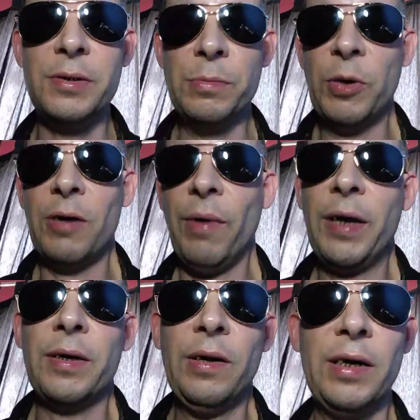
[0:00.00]
You might
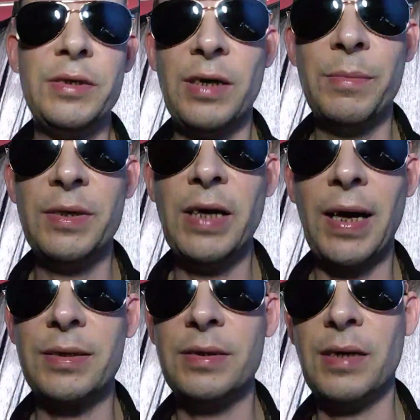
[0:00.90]
recognise some of the
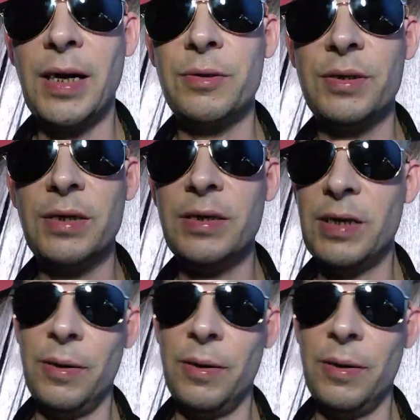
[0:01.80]
actors and actresses.